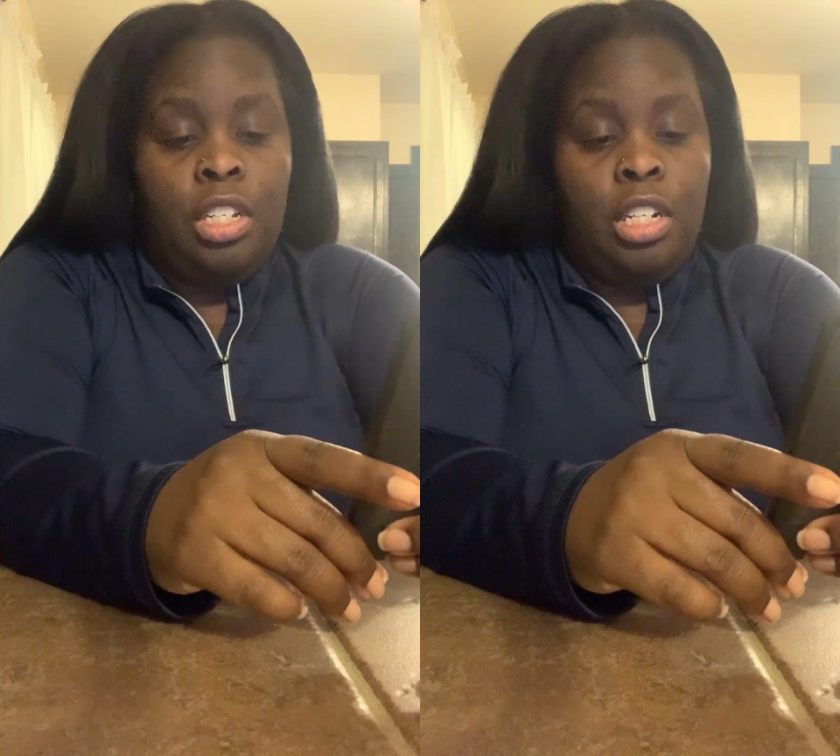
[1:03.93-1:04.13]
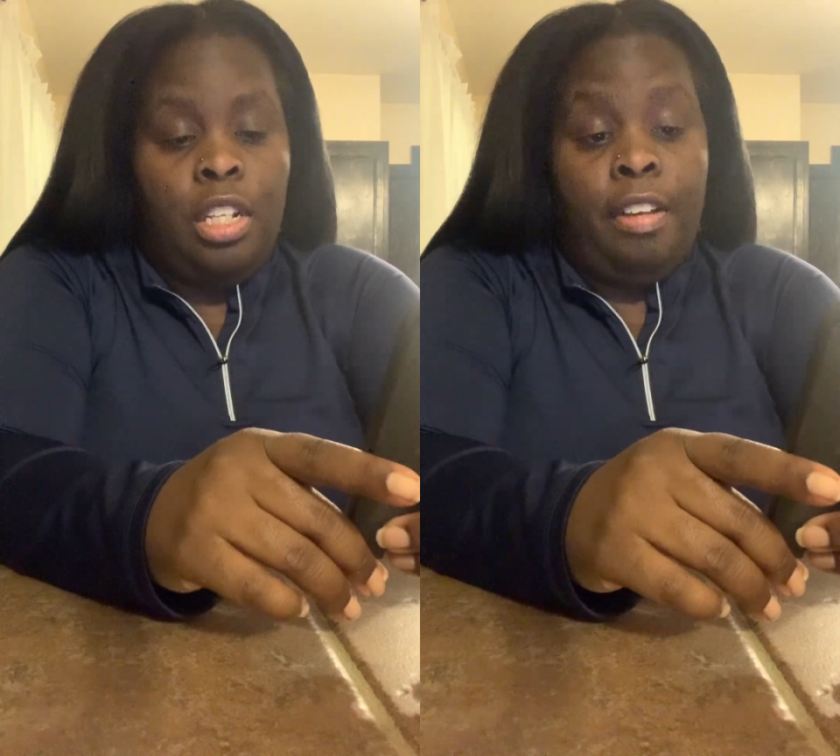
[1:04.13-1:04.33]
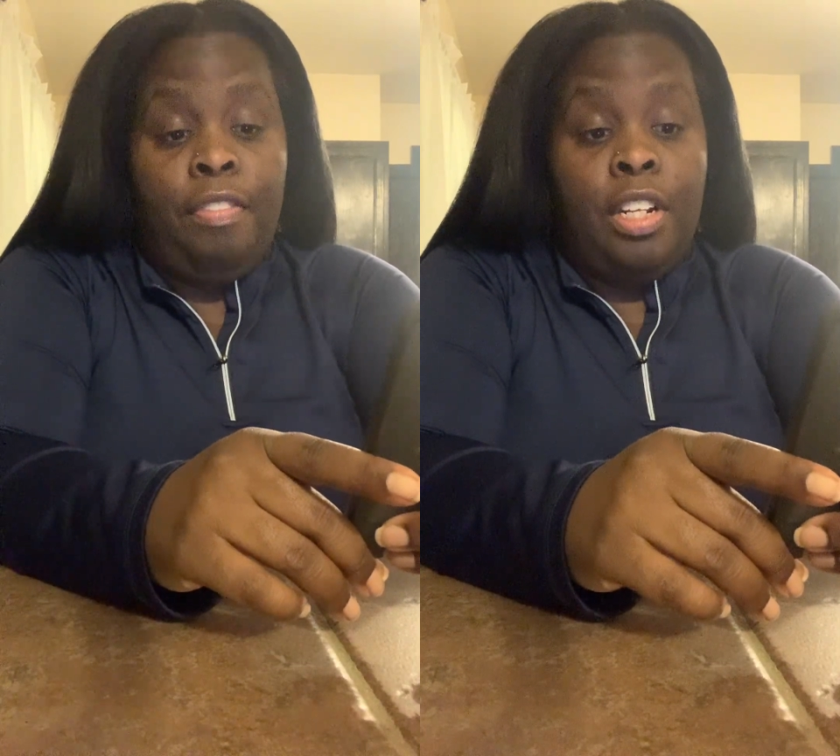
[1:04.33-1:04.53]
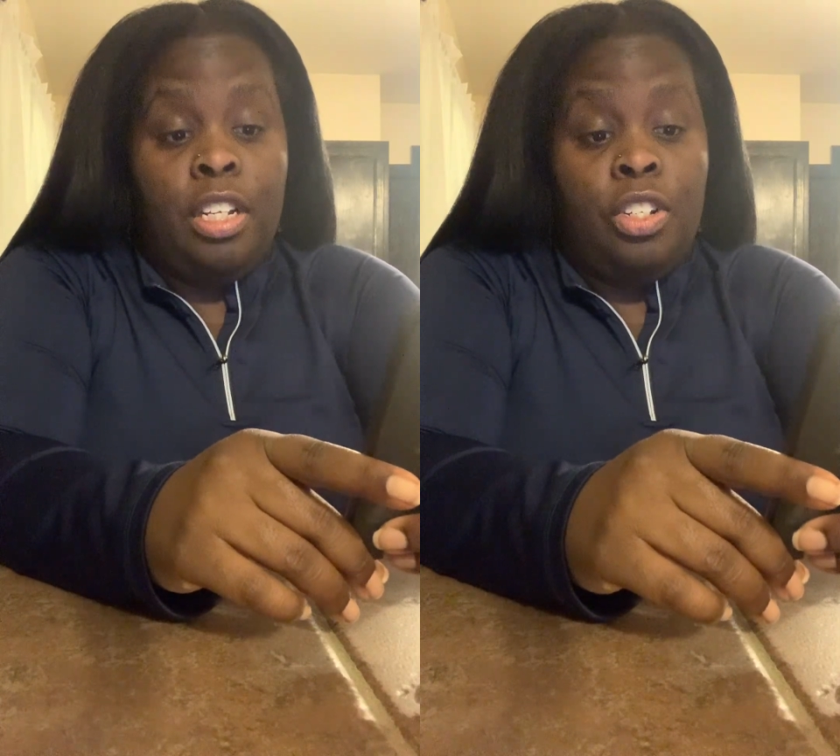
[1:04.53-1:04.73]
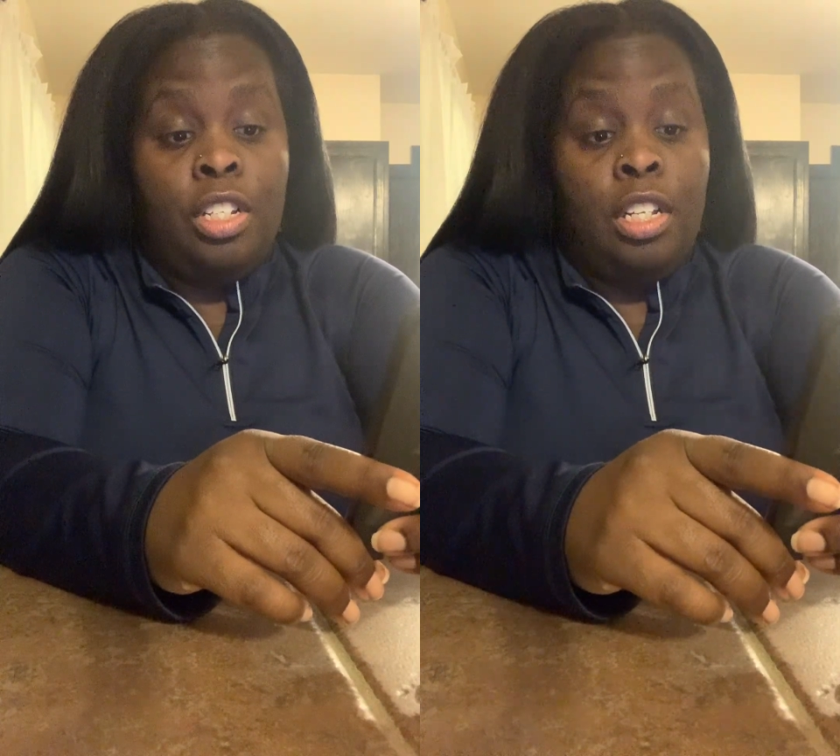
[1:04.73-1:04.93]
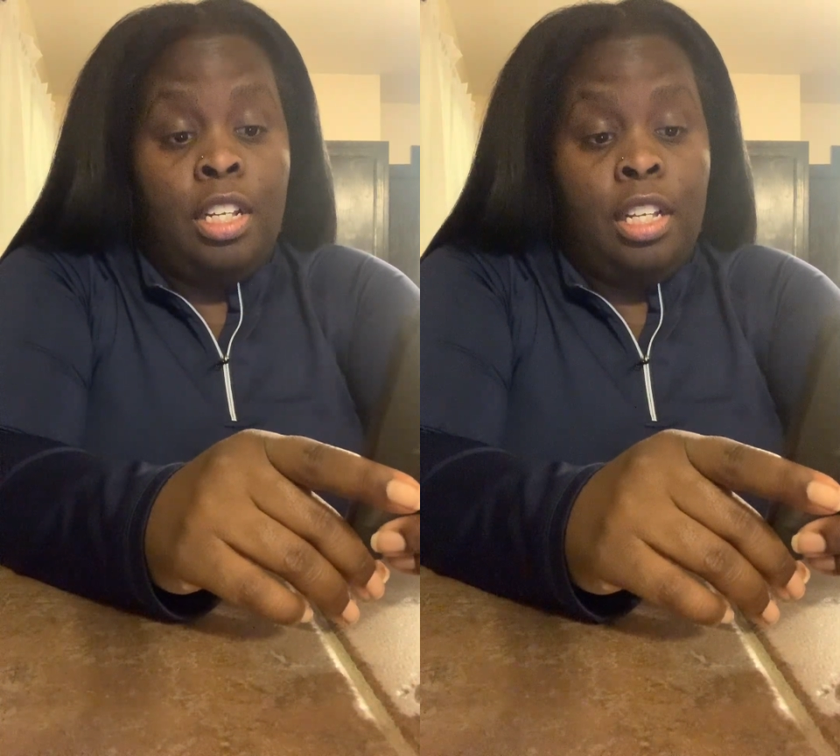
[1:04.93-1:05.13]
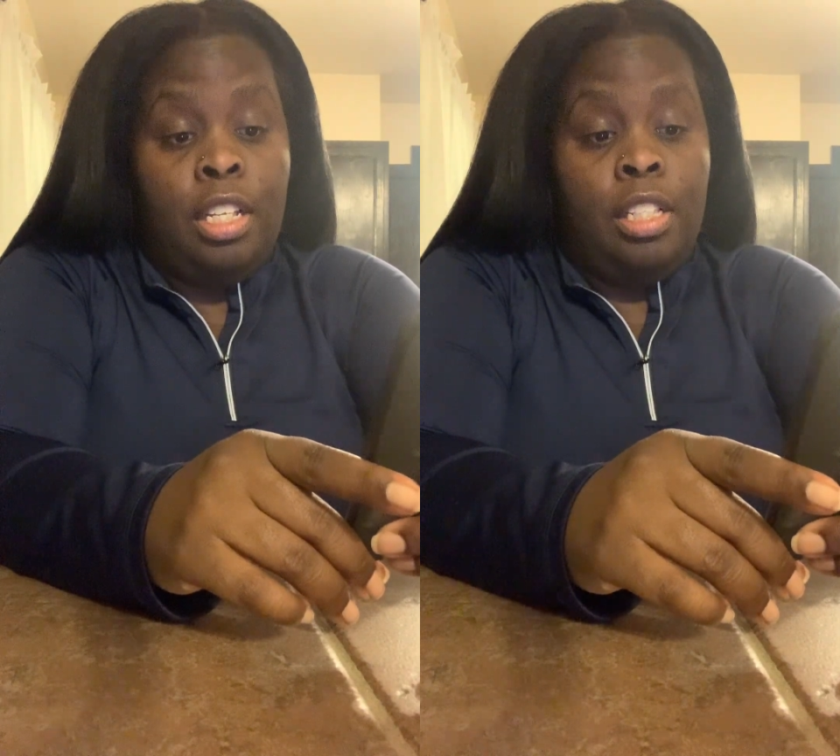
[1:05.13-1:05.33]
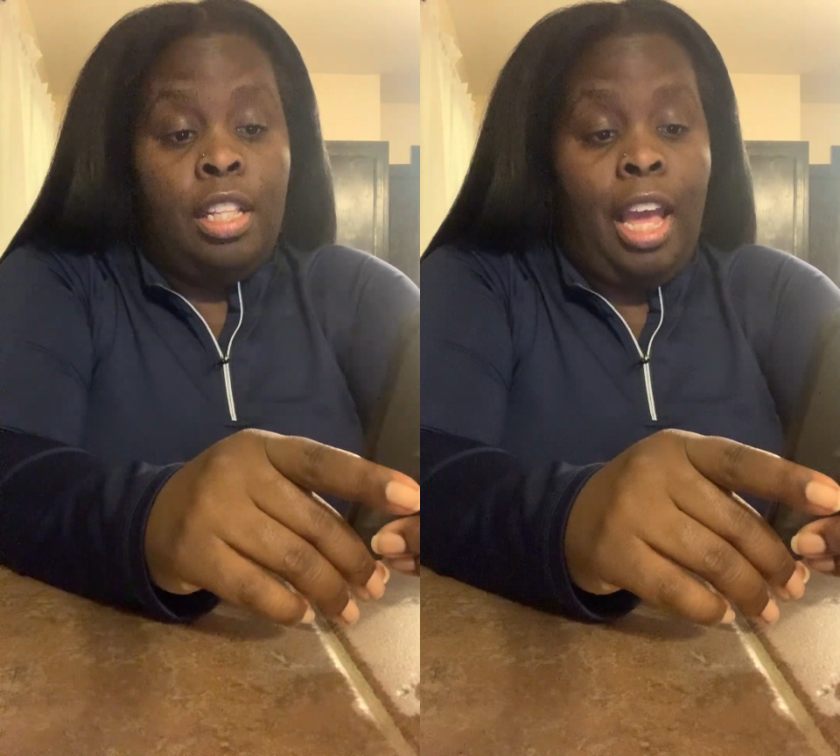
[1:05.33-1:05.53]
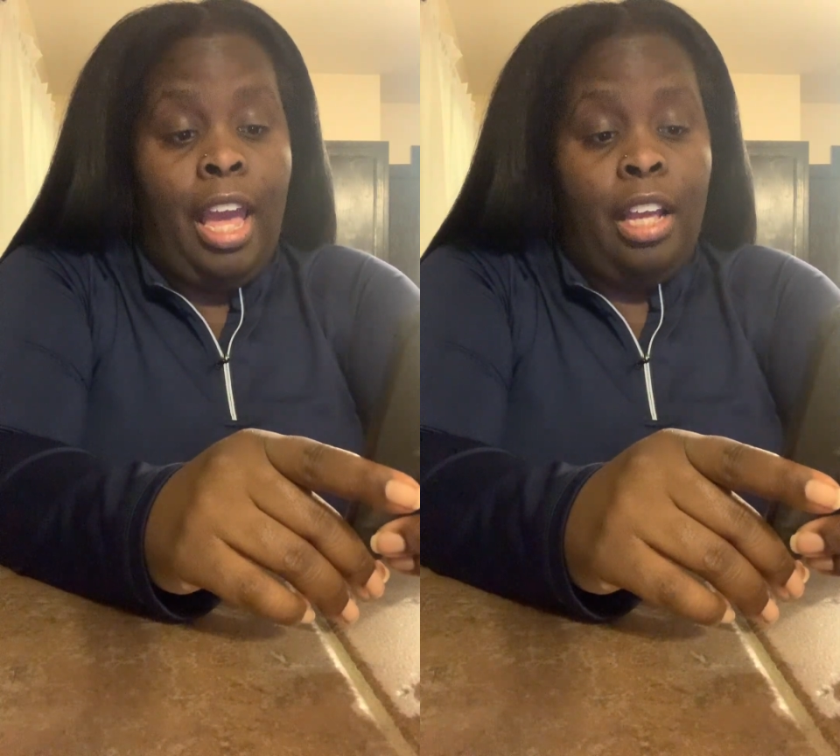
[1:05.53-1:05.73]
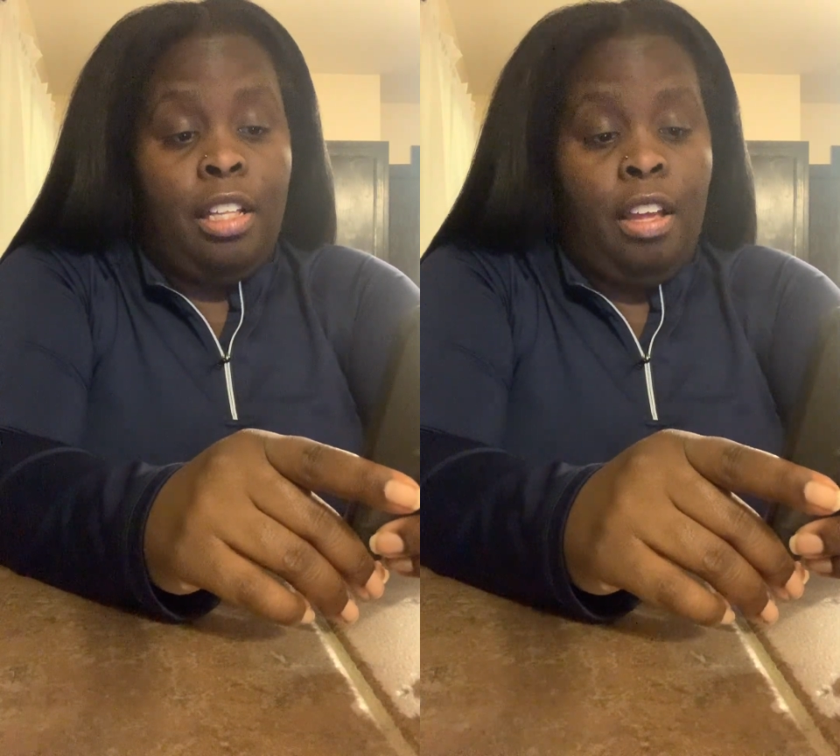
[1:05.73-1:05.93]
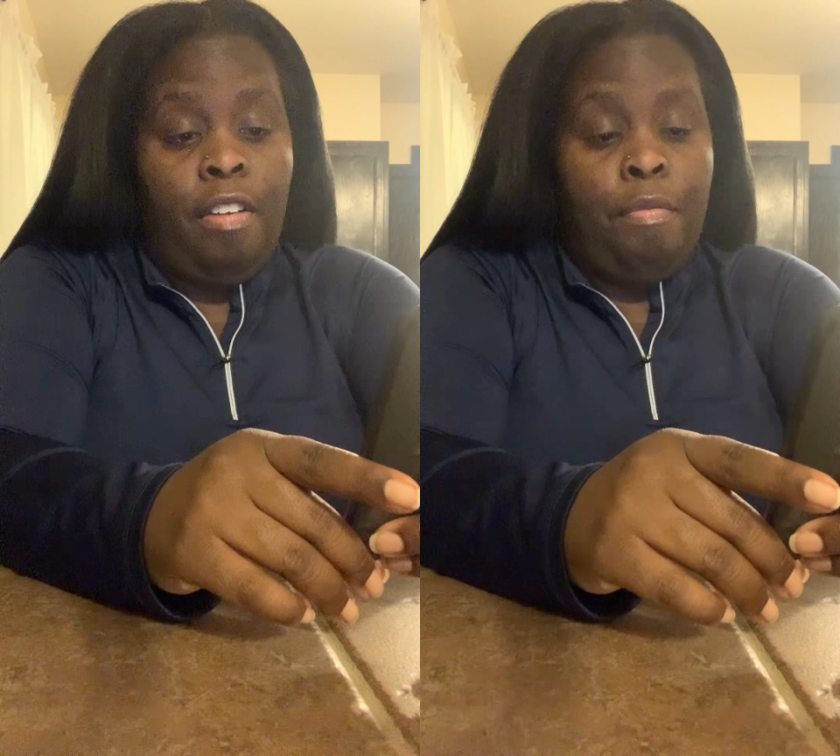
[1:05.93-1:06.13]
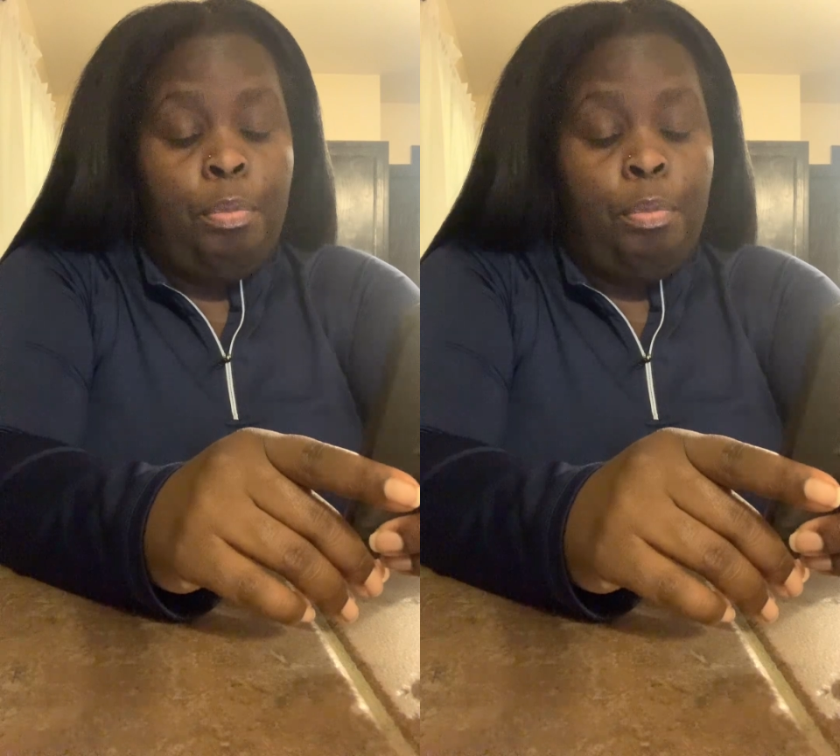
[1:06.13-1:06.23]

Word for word: the definition is the act of